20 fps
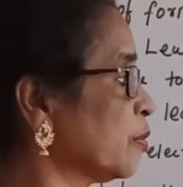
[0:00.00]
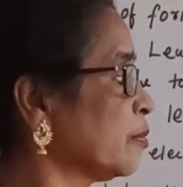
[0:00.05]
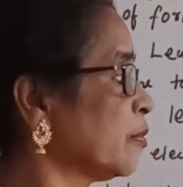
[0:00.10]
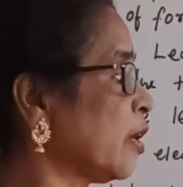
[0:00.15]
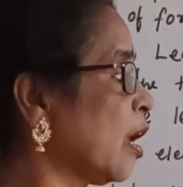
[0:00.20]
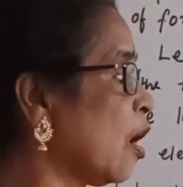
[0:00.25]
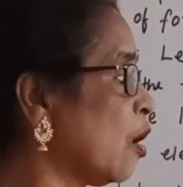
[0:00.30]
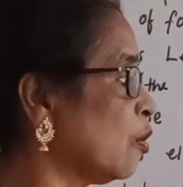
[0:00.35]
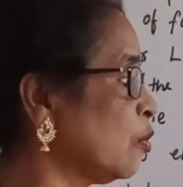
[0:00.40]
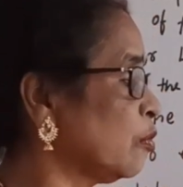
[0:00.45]

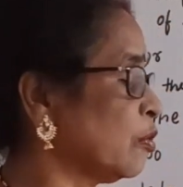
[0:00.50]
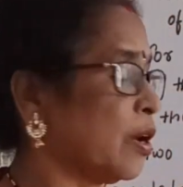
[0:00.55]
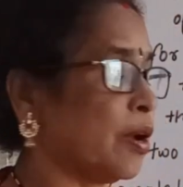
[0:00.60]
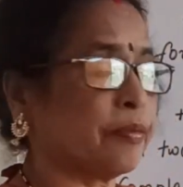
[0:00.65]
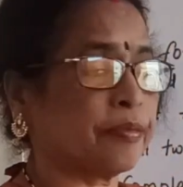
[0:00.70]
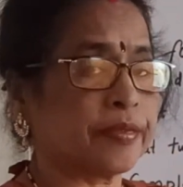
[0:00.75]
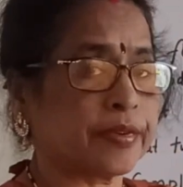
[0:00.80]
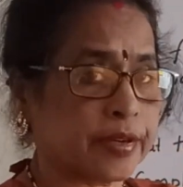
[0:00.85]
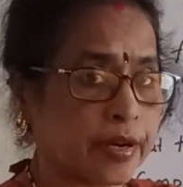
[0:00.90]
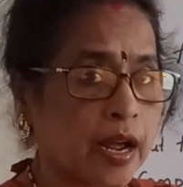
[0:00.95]
Now we
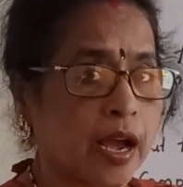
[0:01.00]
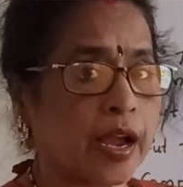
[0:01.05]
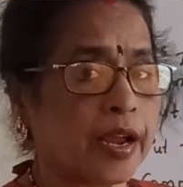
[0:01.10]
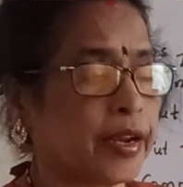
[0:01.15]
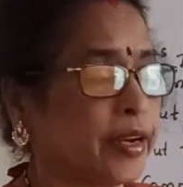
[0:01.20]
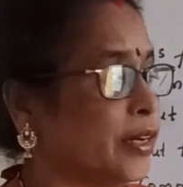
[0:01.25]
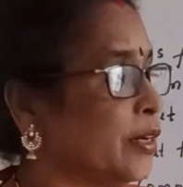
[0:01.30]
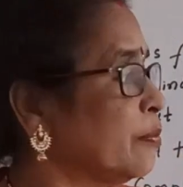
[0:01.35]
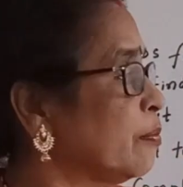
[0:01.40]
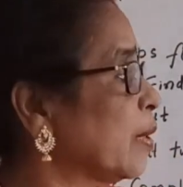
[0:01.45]
have
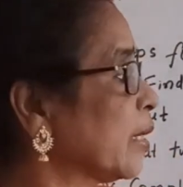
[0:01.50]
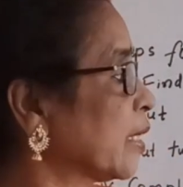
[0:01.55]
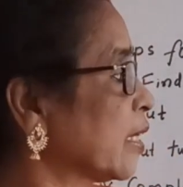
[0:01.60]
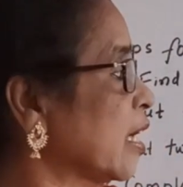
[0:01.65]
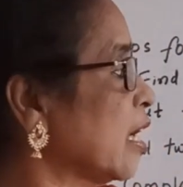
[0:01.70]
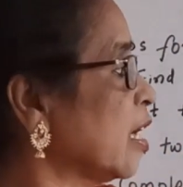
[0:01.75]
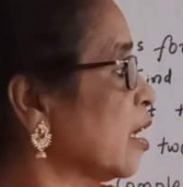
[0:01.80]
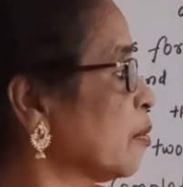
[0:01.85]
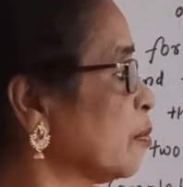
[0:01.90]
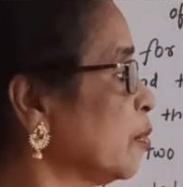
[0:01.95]
tried, but
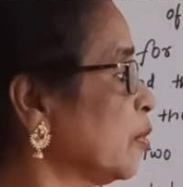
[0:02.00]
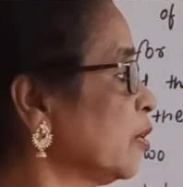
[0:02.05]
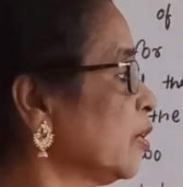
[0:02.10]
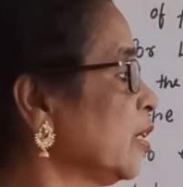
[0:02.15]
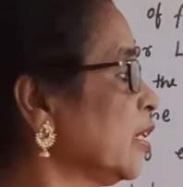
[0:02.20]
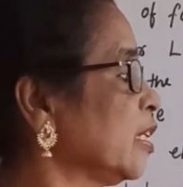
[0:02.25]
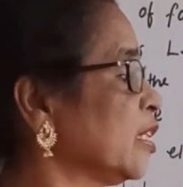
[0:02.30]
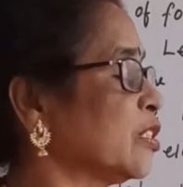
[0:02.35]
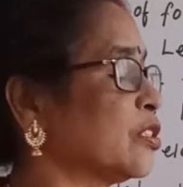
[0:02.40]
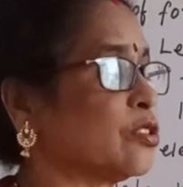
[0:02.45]

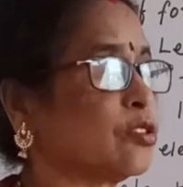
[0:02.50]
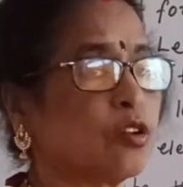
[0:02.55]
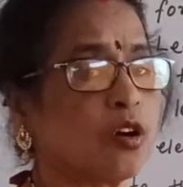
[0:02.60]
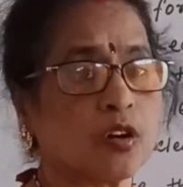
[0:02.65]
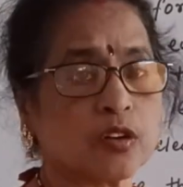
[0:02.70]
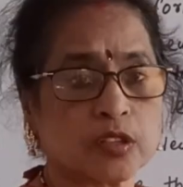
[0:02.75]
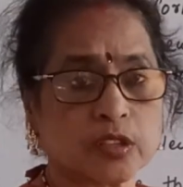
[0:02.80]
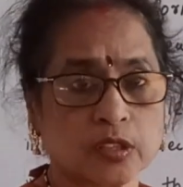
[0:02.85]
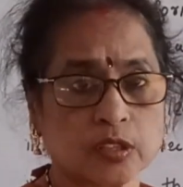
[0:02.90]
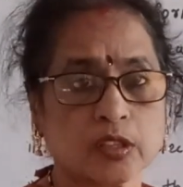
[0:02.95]
carbon is
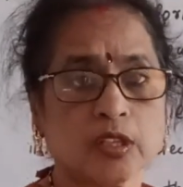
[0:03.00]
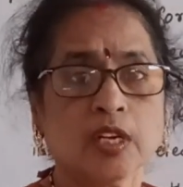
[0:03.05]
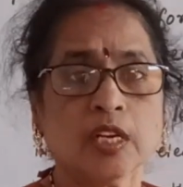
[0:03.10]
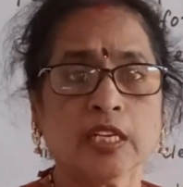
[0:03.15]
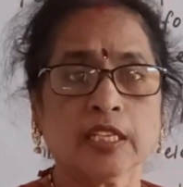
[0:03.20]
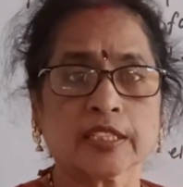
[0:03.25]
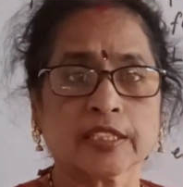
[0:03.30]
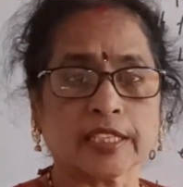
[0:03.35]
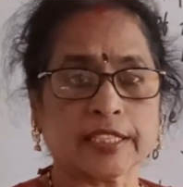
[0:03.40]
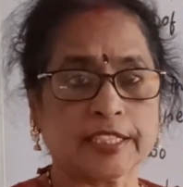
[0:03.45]
not
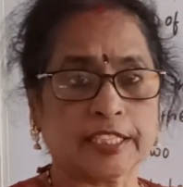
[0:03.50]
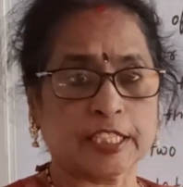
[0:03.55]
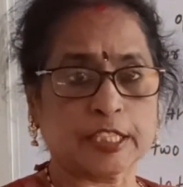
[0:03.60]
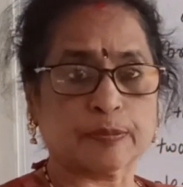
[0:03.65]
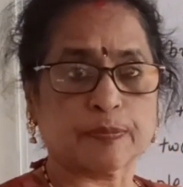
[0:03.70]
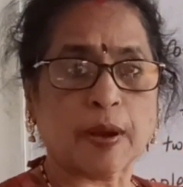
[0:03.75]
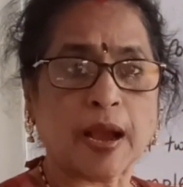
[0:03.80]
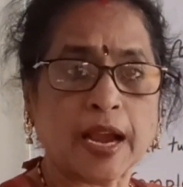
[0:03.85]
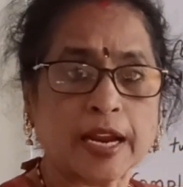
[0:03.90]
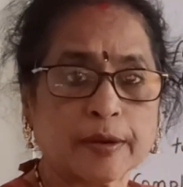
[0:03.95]

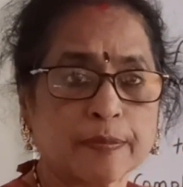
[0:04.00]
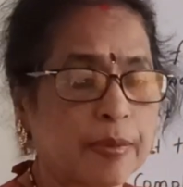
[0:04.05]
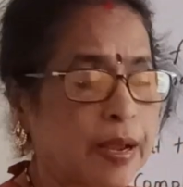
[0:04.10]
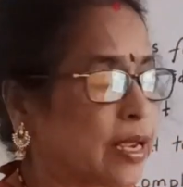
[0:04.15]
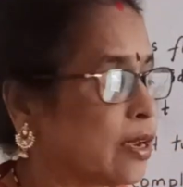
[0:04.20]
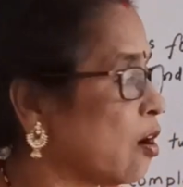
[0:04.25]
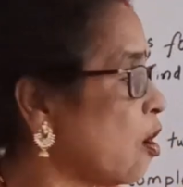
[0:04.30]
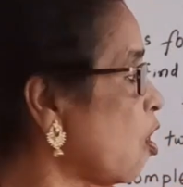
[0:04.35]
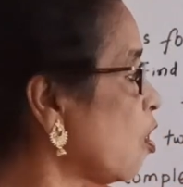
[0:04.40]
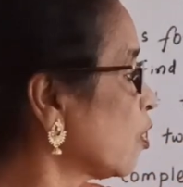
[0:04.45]
satisfied
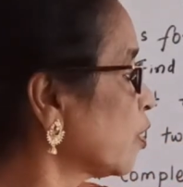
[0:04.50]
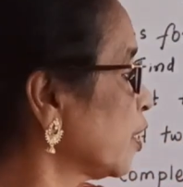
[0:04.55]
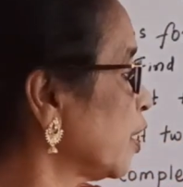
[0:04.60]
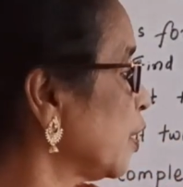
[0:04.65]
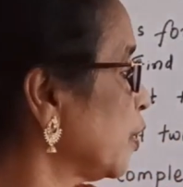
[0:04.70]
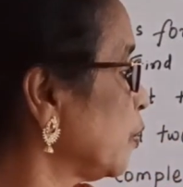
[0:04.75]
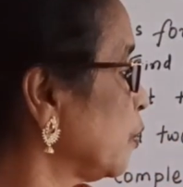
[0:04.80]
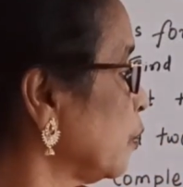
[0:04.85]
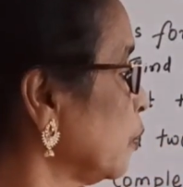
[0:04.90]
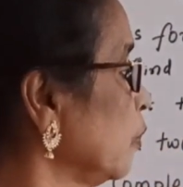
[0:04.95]
by
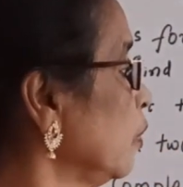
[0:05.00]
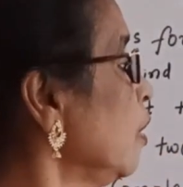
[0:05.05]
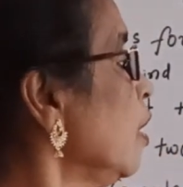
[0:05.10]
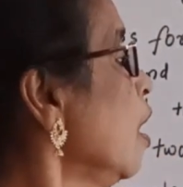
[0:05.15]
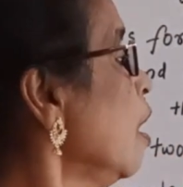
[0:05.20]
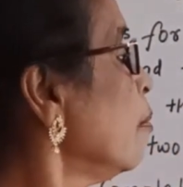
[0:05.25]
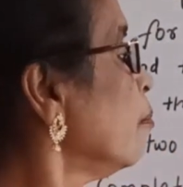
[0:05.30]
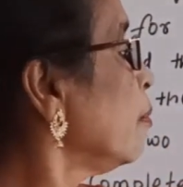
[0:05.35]
octet rule,